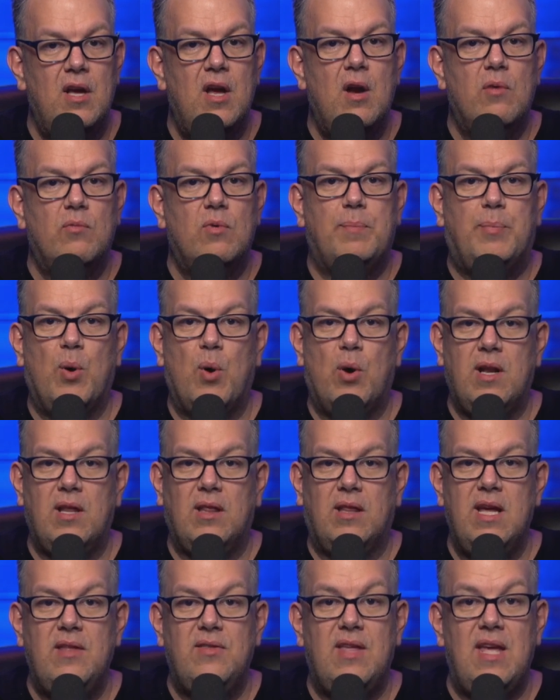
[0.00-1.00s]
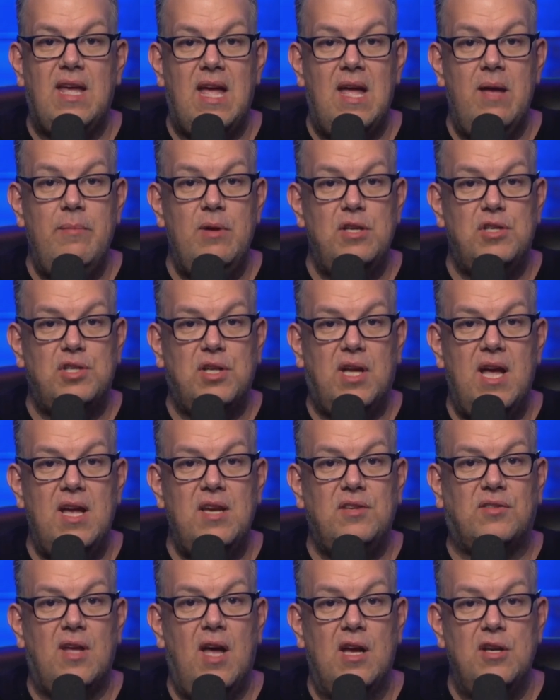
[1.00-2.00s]
Reportedly, the
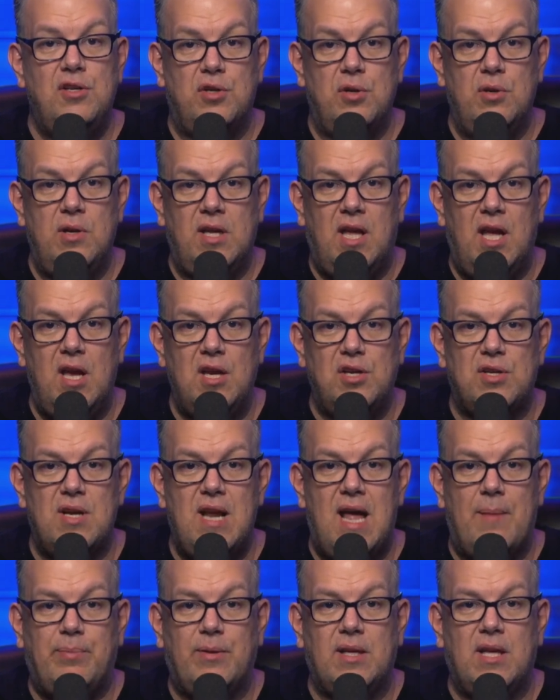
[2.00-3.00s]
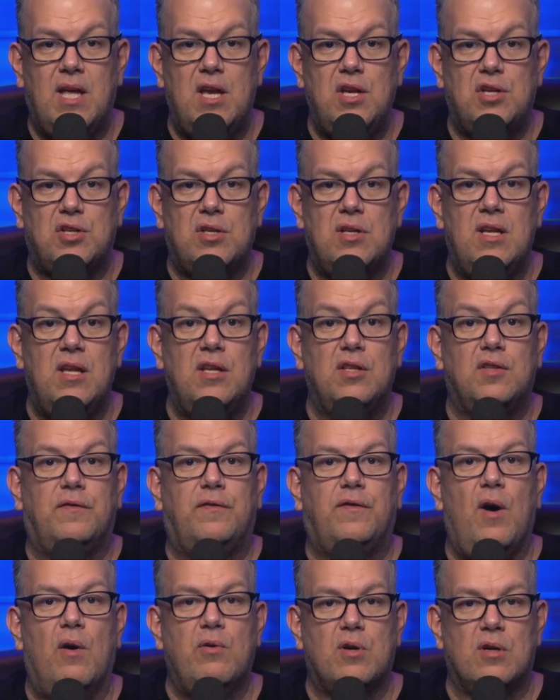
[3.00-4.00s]
ImageCast adjudication application is
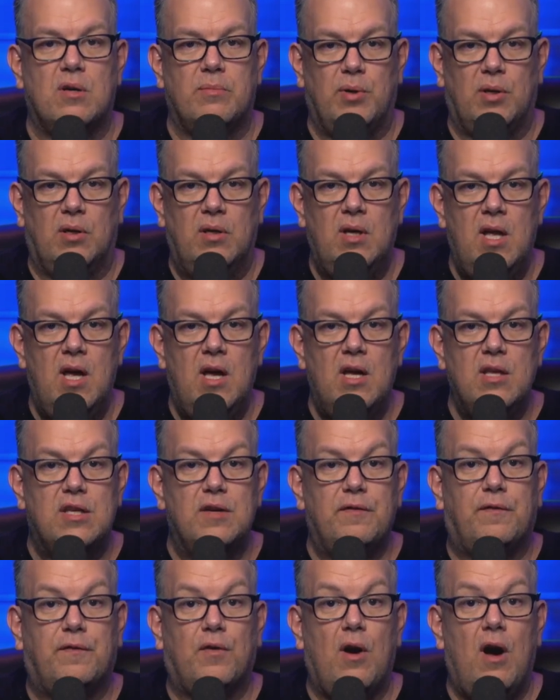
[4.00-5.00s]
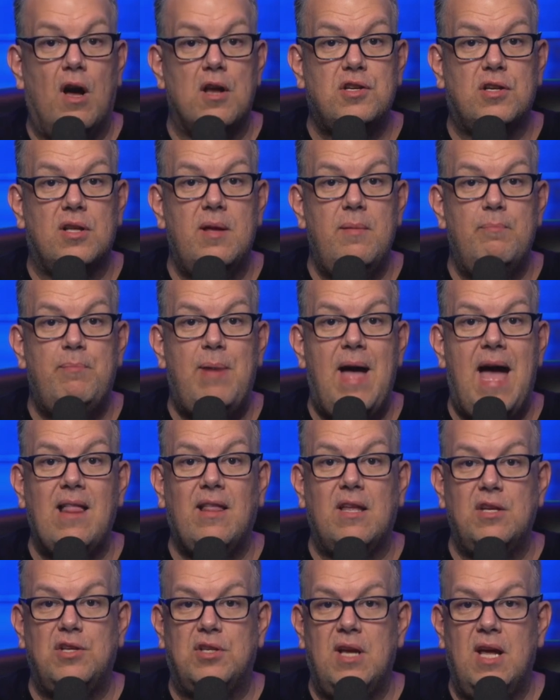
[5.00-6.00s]
vulnerable to fraudulent
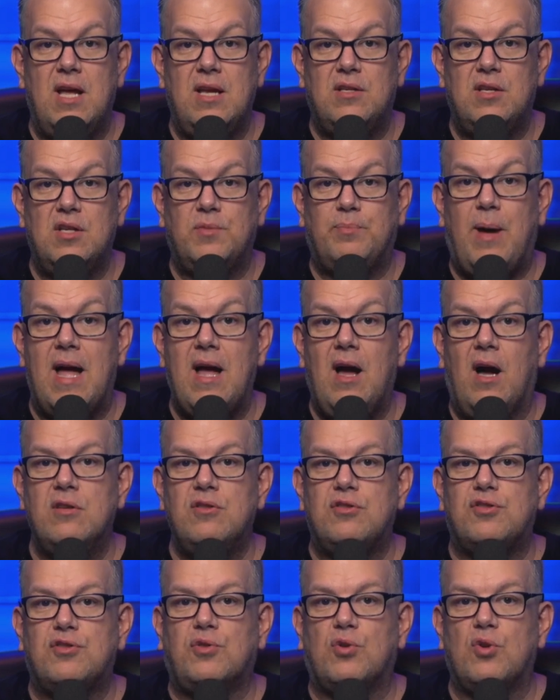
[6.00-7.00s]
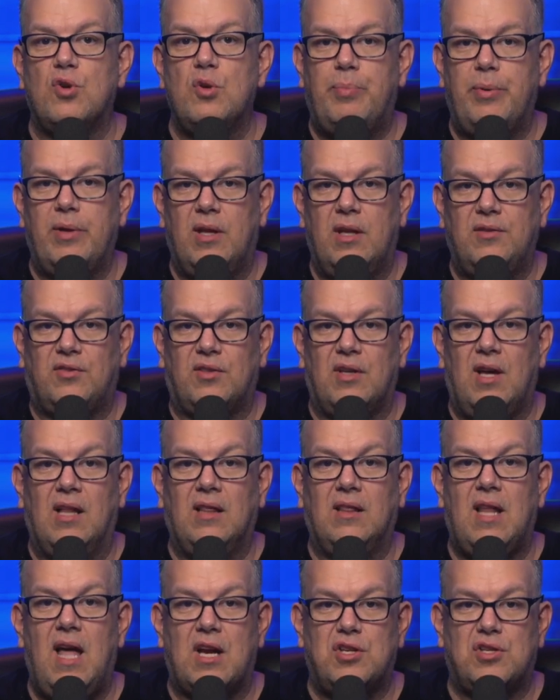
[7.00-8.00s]
ballot changes by unscrupulous
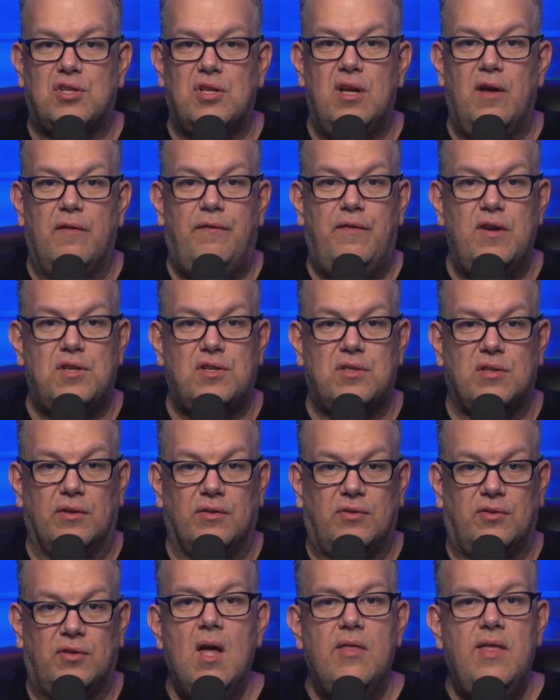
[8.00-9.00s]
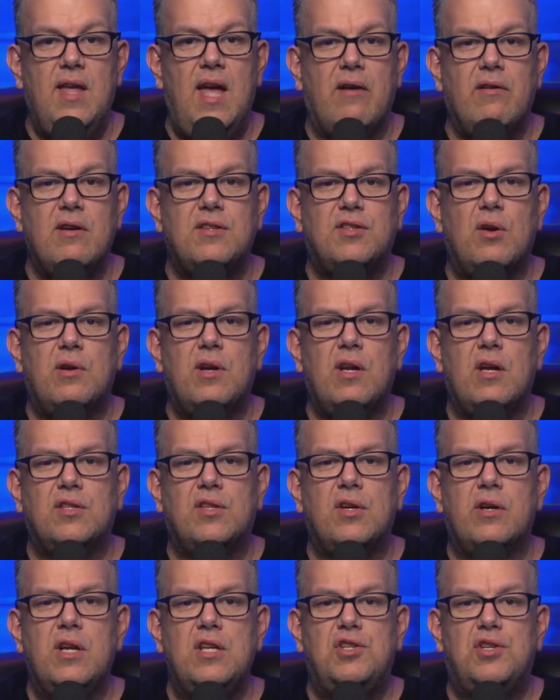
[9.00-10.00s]
election officials. The Arizona
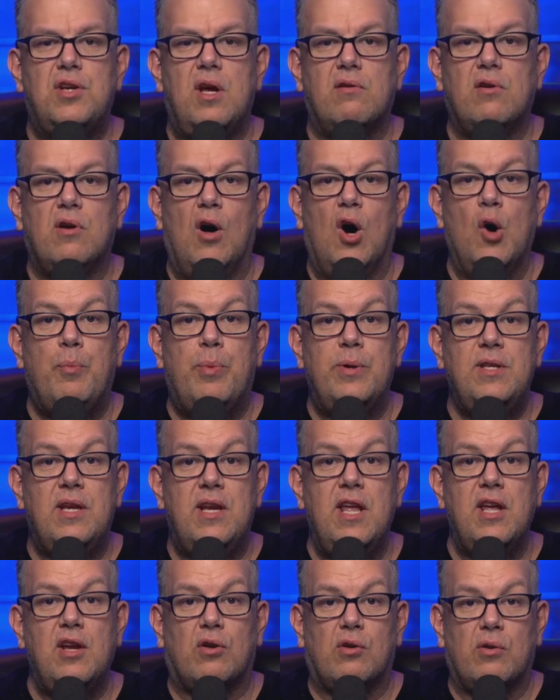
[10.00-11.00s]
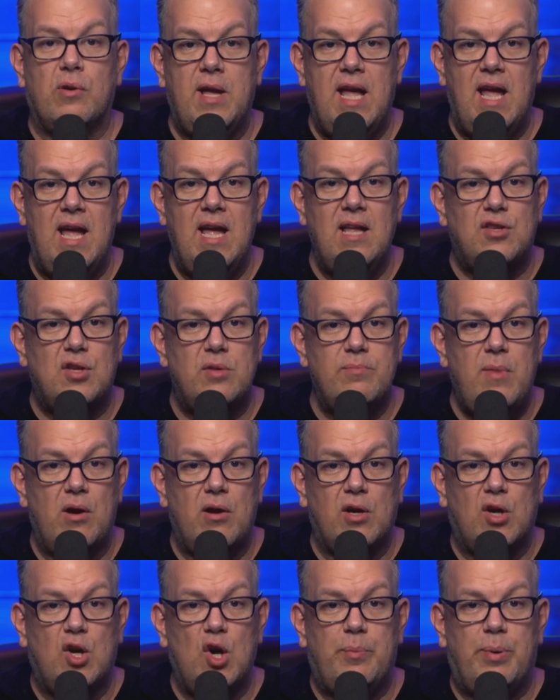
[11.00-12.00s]
Attorney General opened an inquiry into
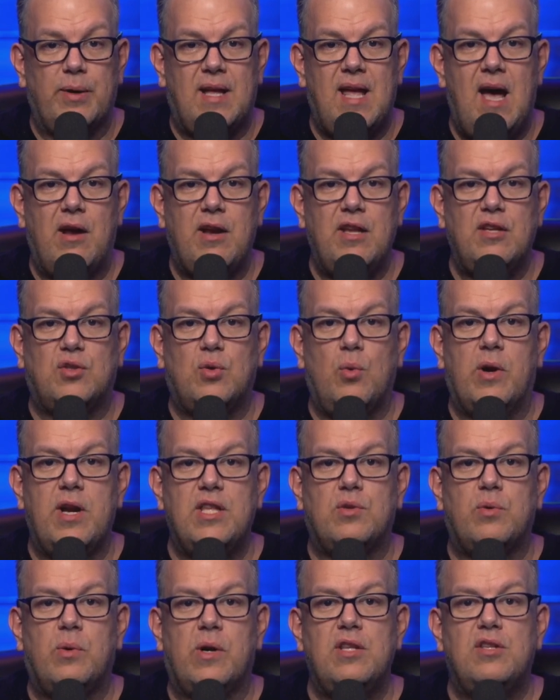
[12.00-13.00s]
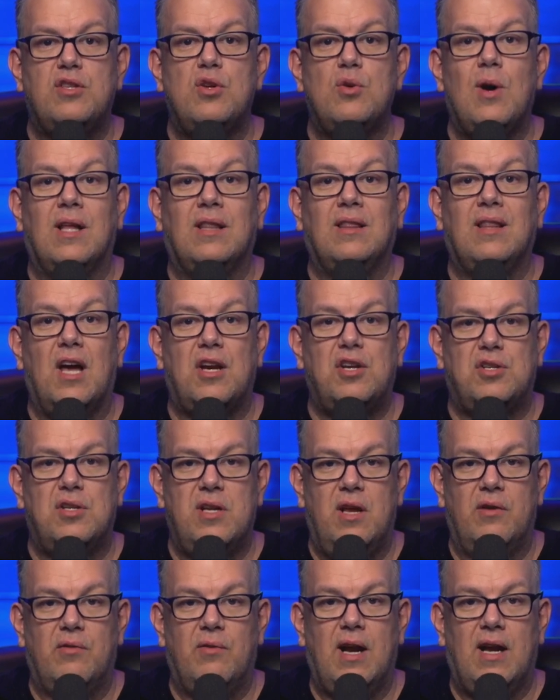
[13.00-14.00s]
Maricopa County's 2022
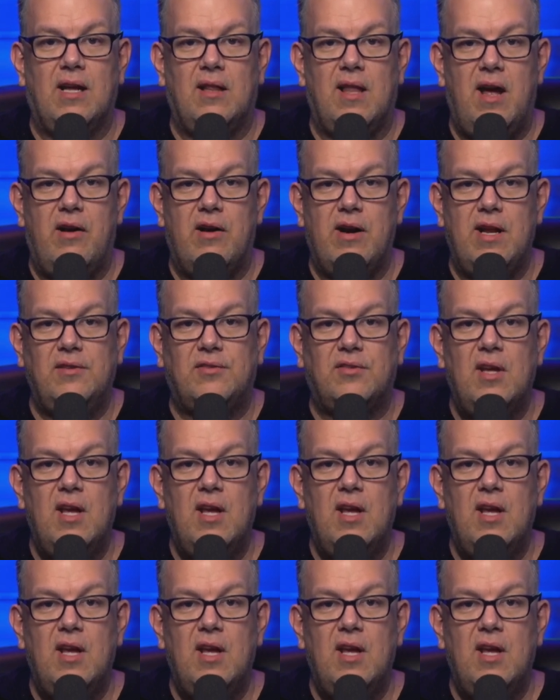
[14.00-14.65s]
election irregularities.